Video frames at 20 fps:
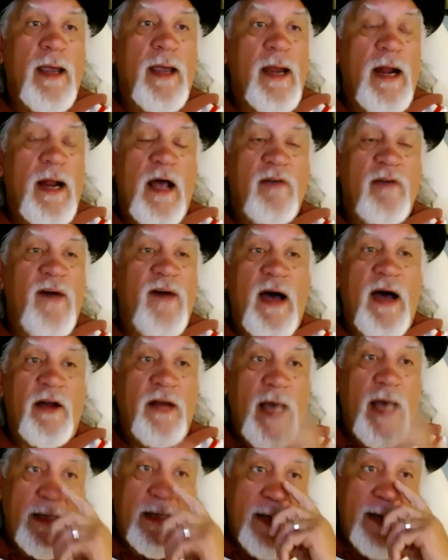And I
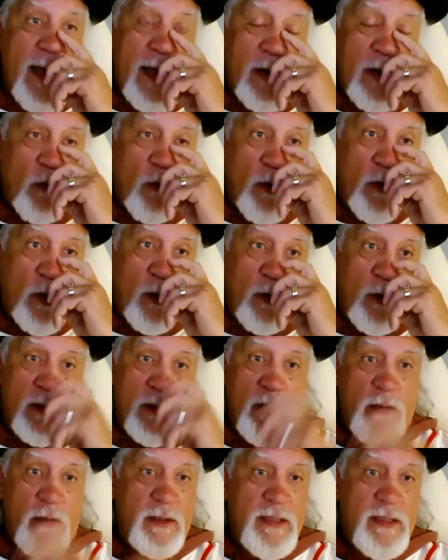found out not only
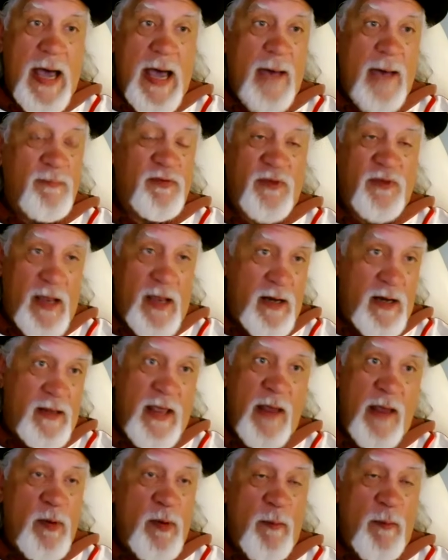did Topps had
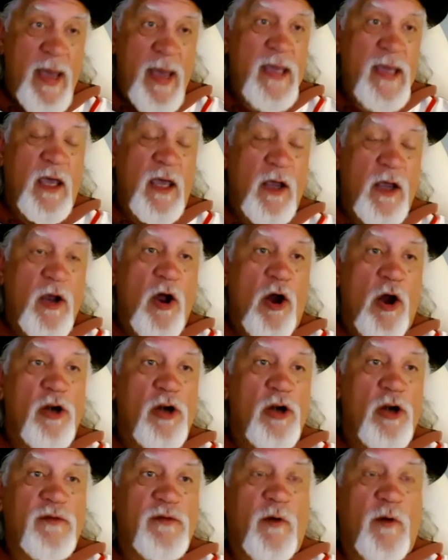they been making
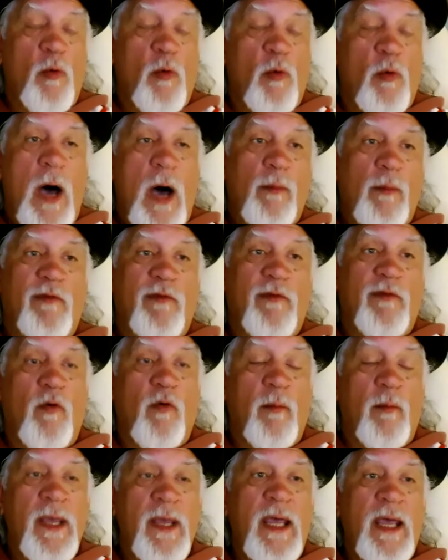cards for a while
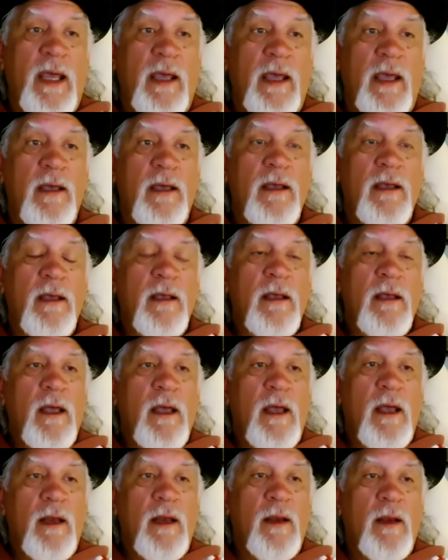before me,
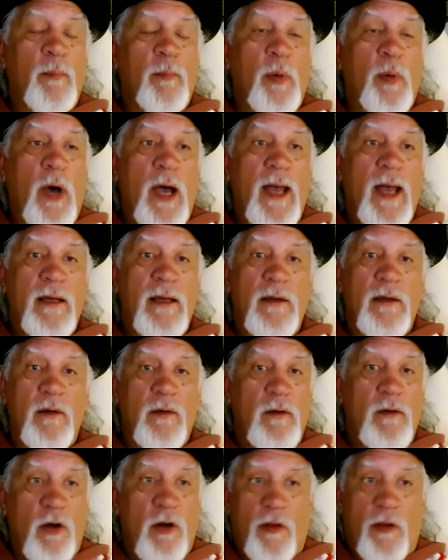but
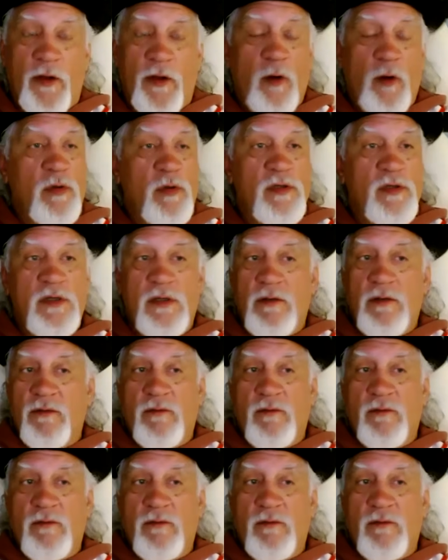there were